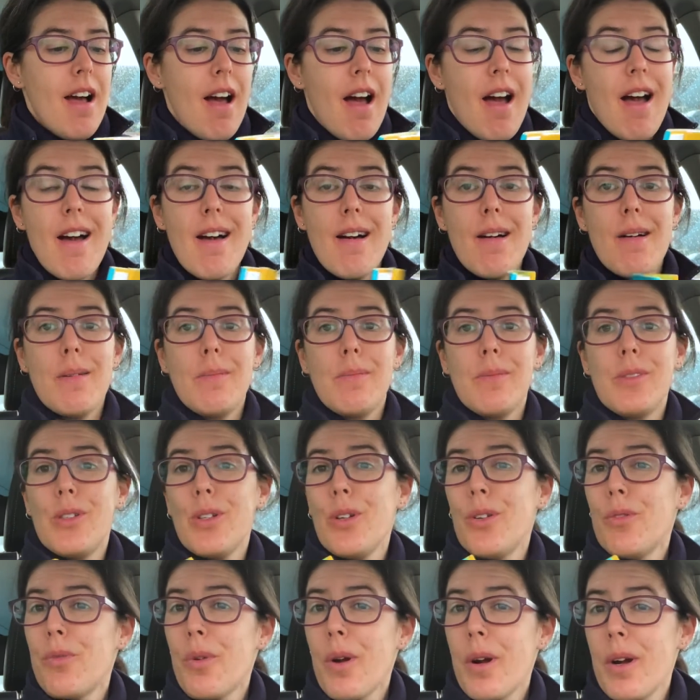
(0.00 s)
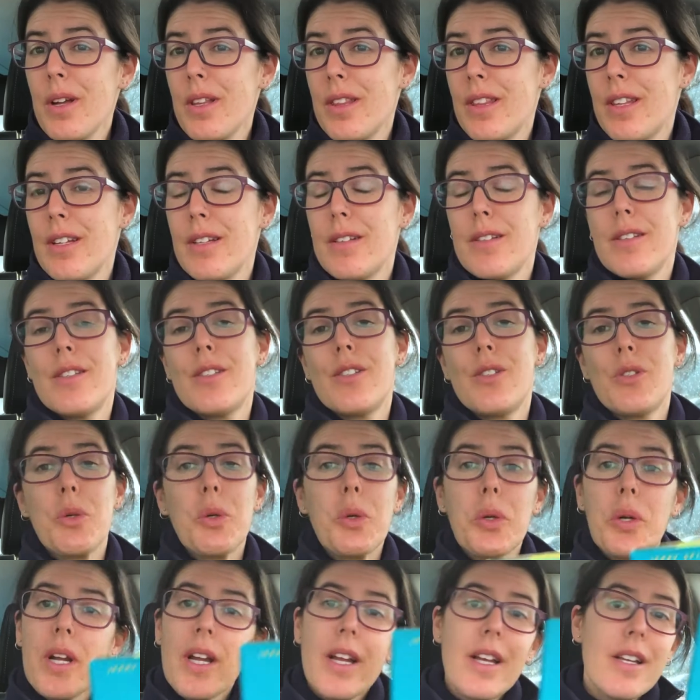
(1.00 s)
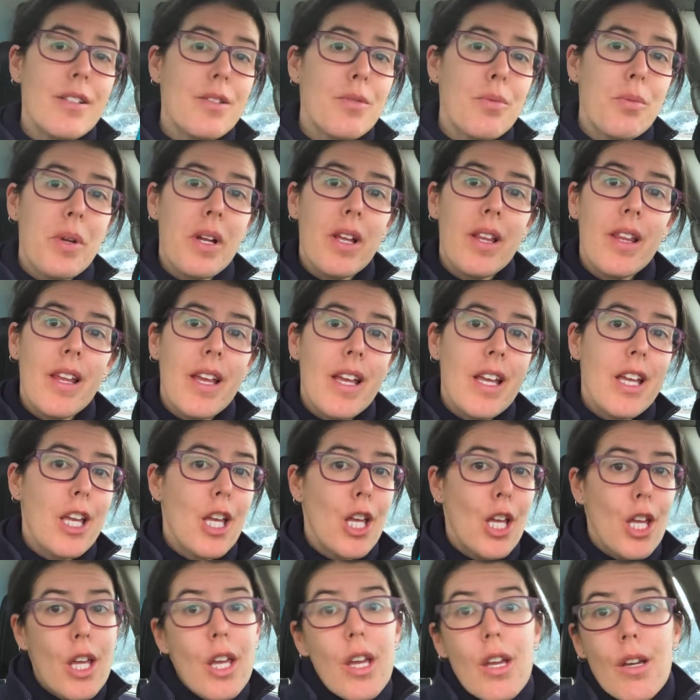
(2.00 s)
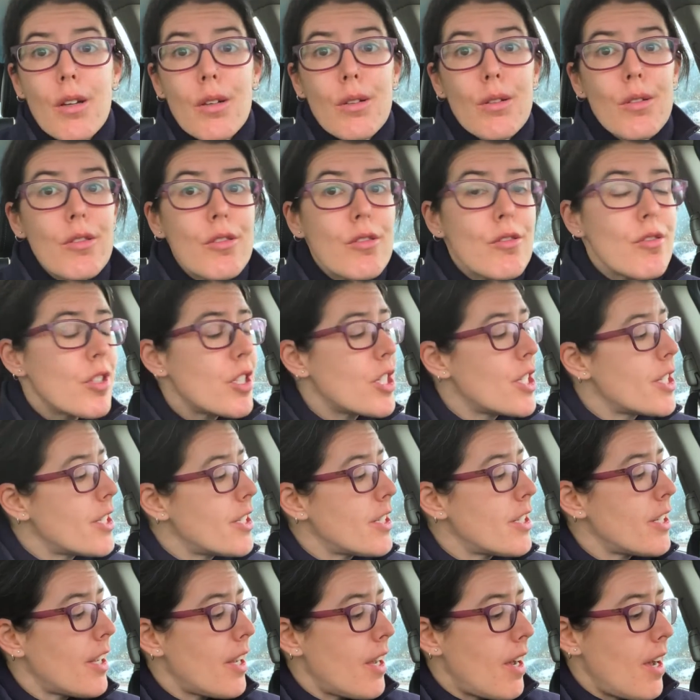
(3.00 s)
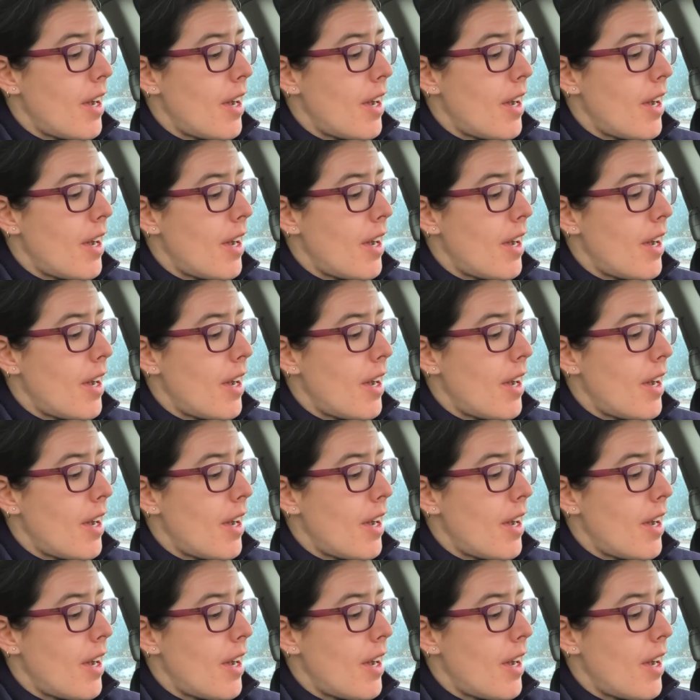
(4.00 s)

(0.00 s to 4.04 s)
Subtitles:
So far the story is really cute.